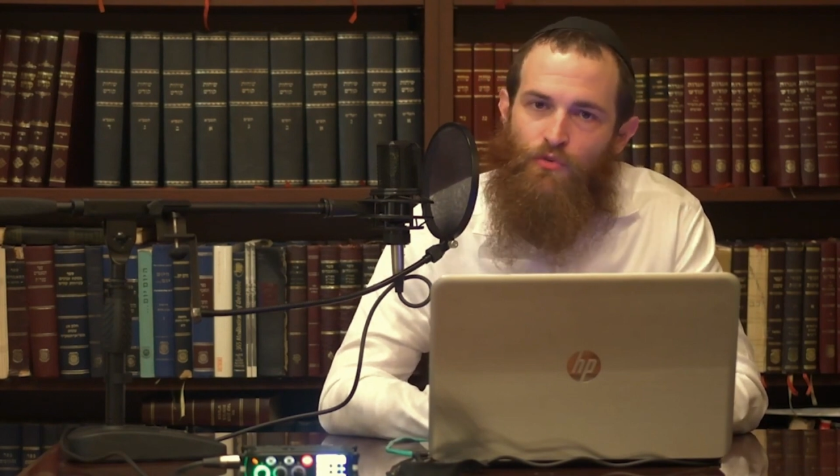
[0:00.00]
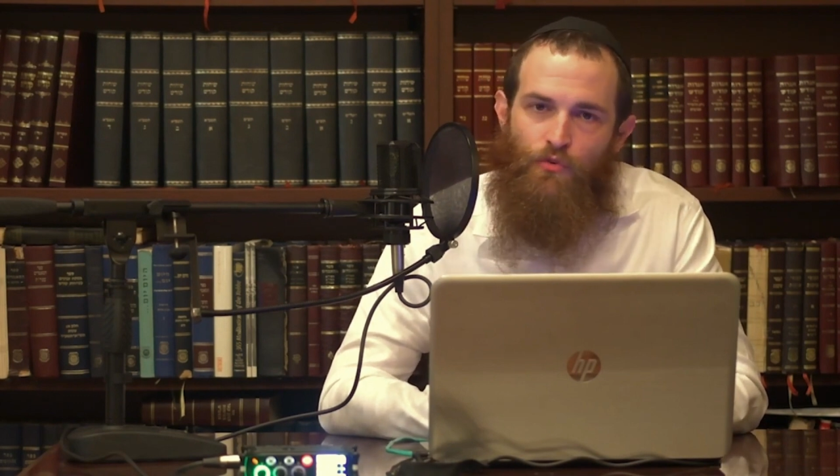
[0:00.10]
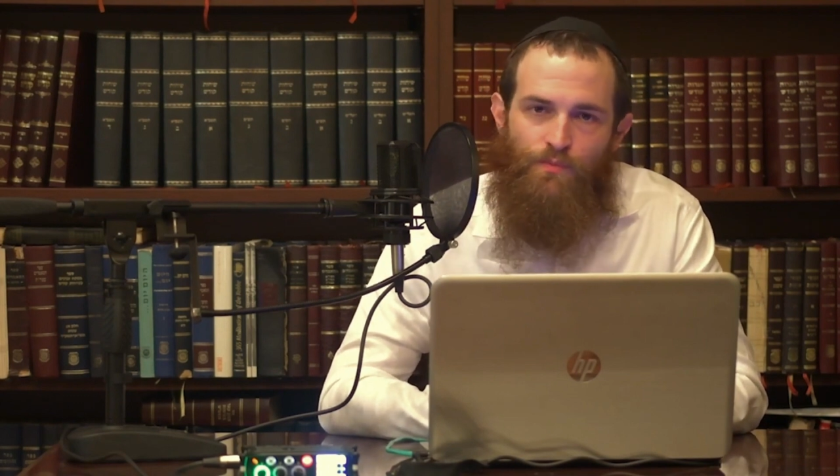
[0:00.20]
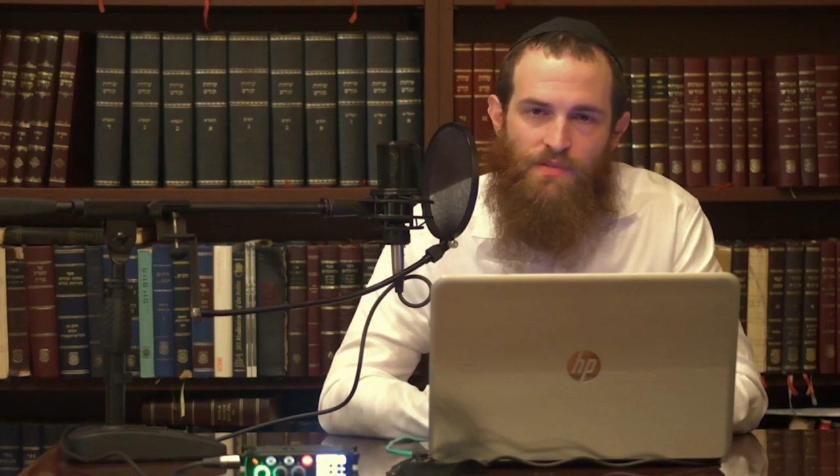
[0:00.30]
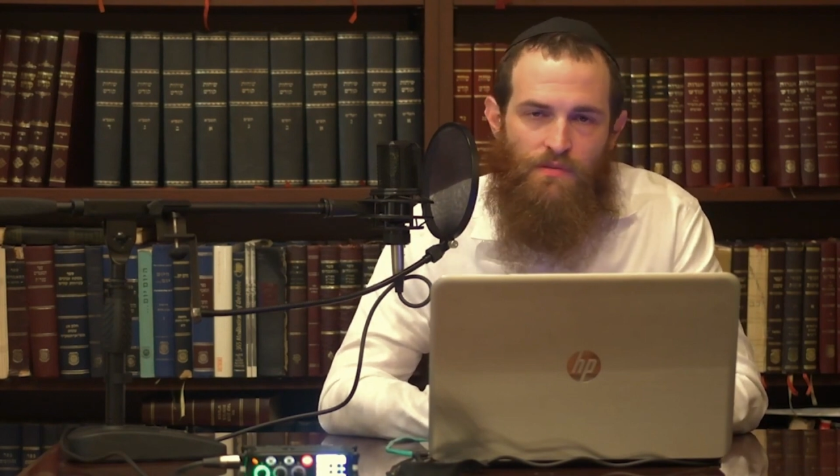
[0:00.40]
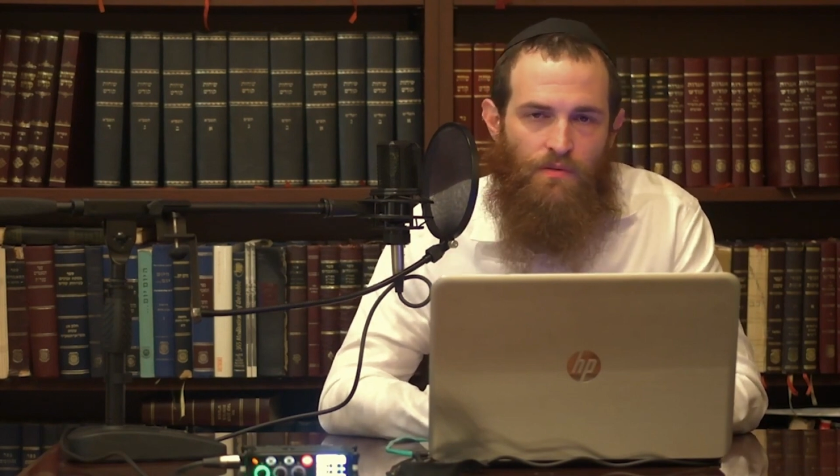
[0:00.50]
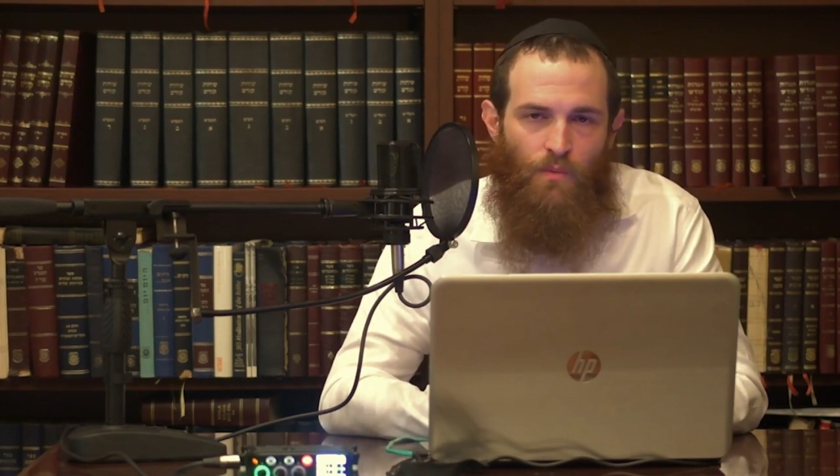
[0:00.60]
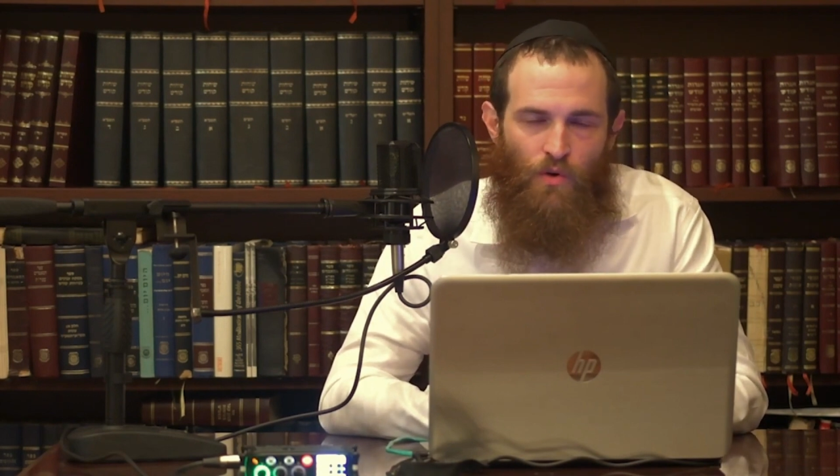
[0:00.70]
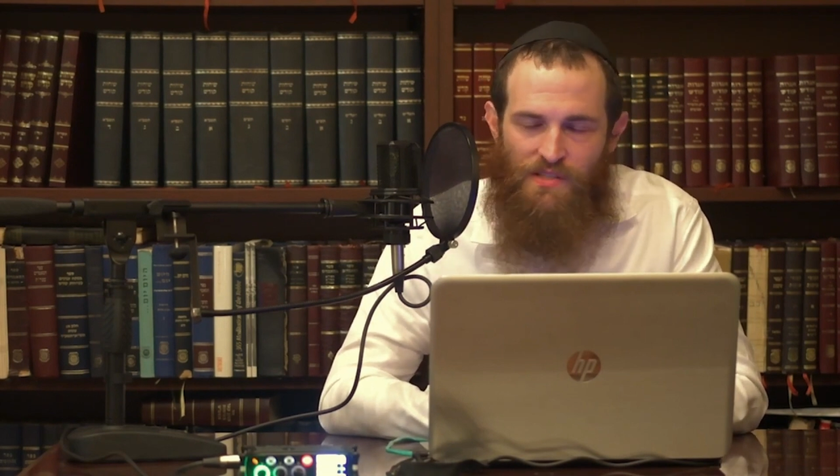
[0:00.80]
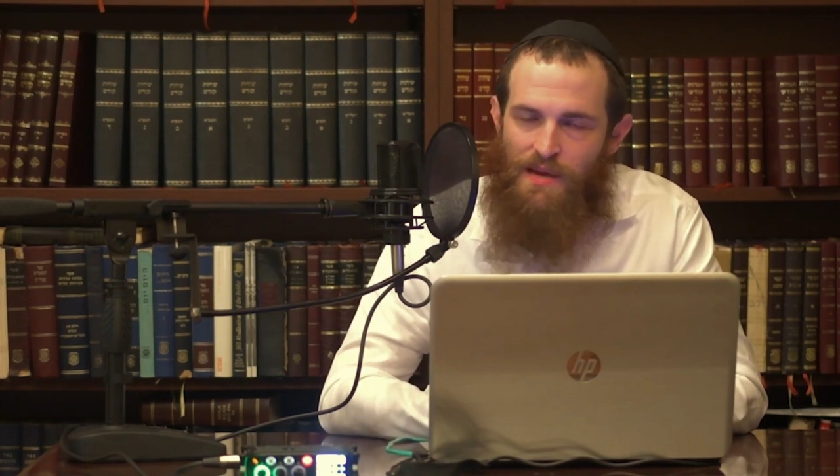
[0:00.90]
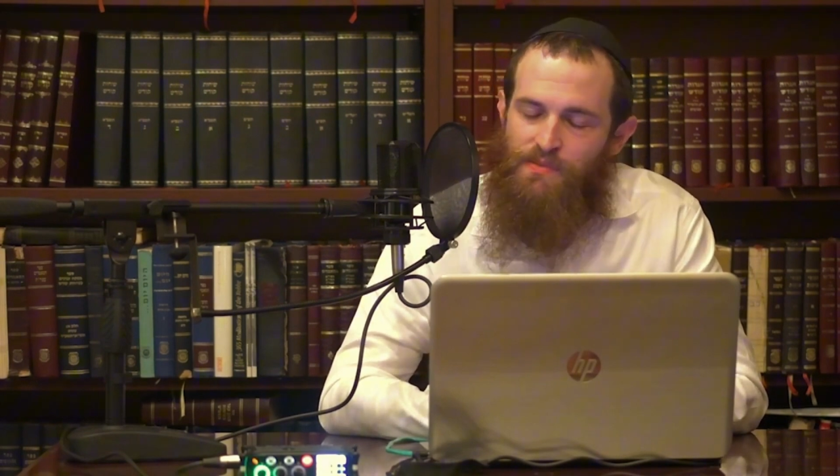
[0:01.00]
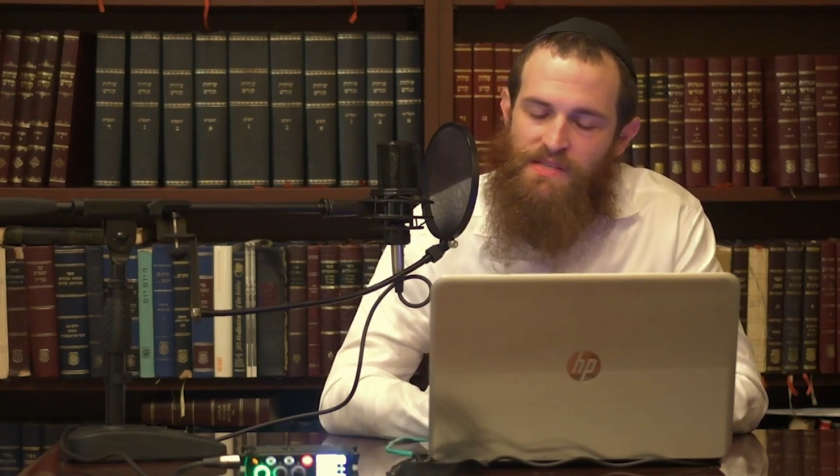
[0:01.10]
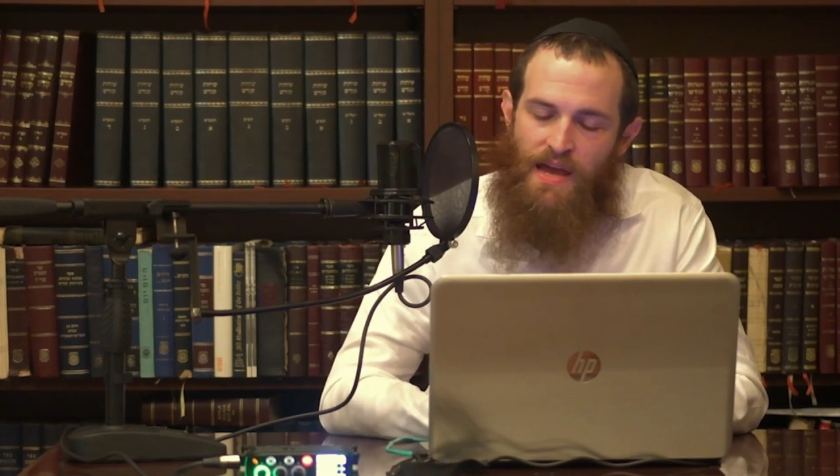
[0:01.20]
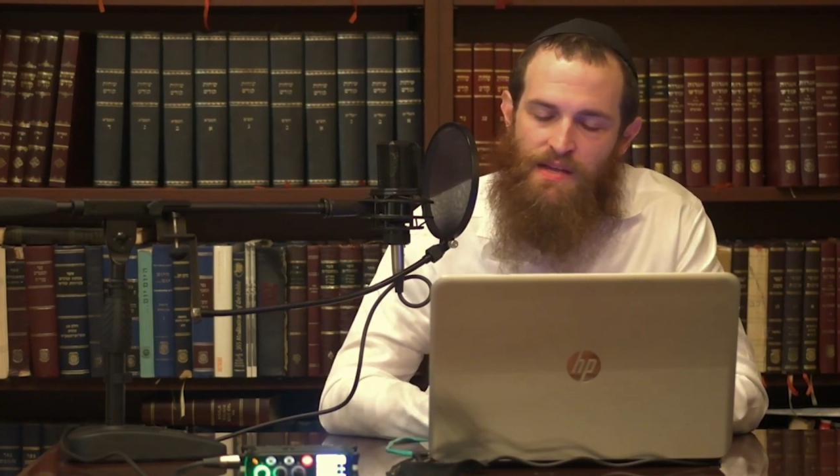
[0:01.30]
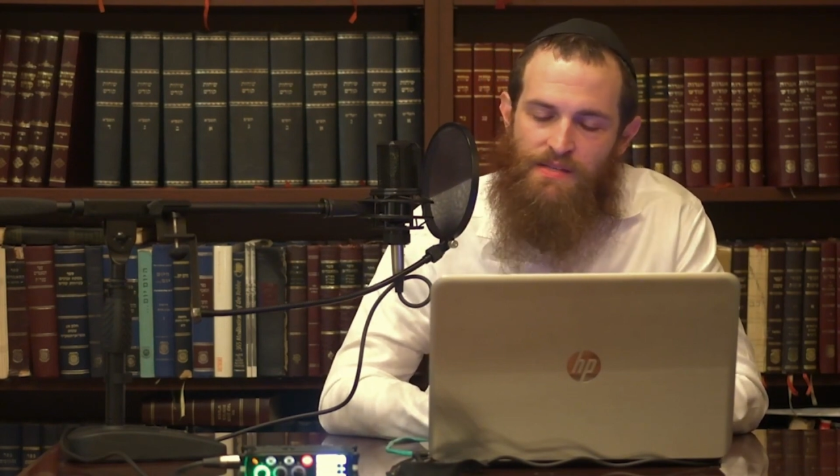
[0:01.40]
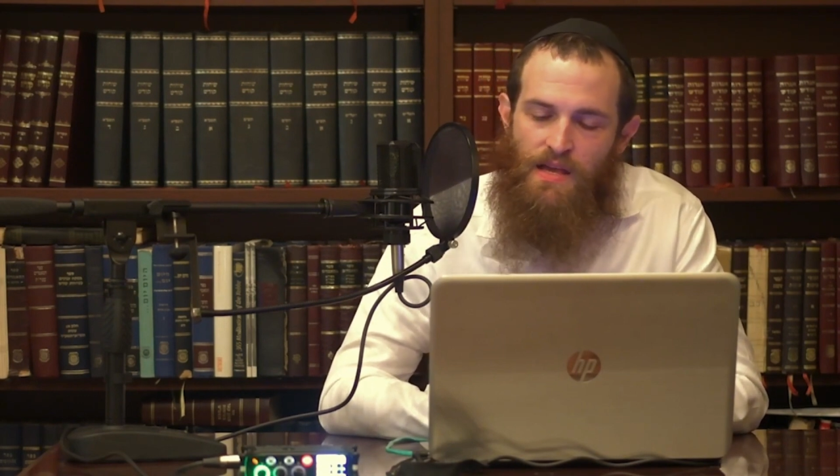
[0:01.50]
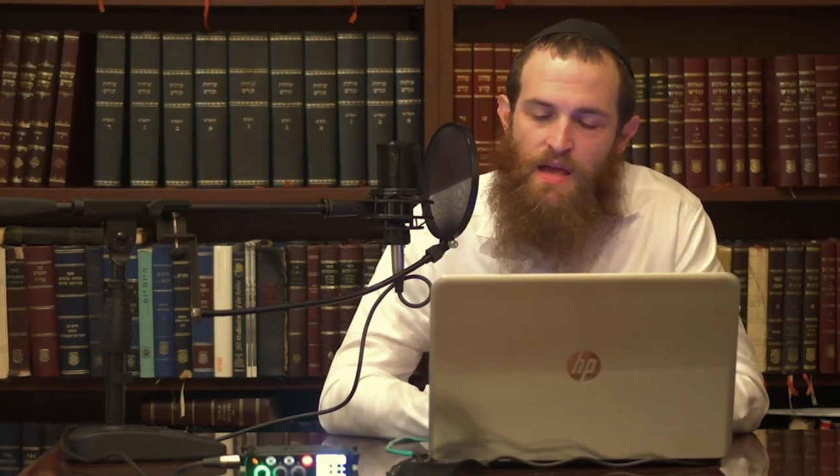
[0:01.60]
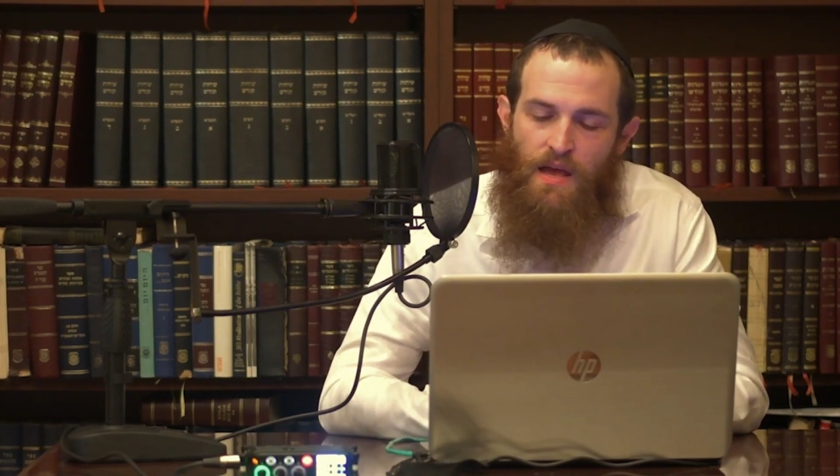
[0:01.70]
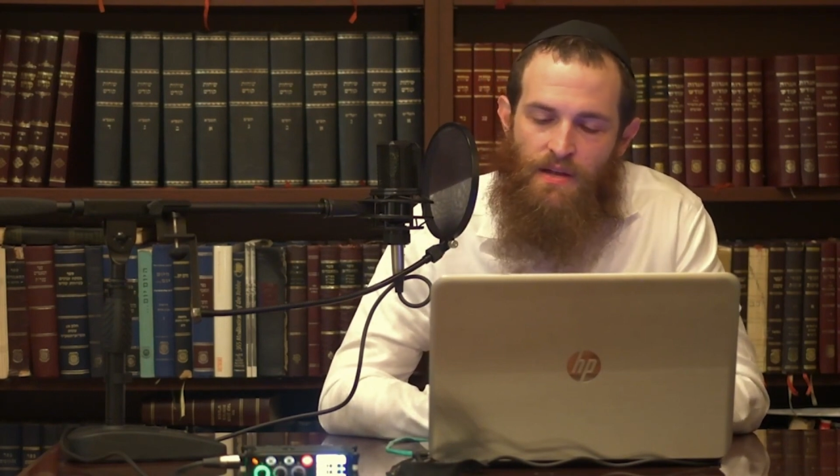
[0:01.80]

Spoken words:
groups, WhatsApp status,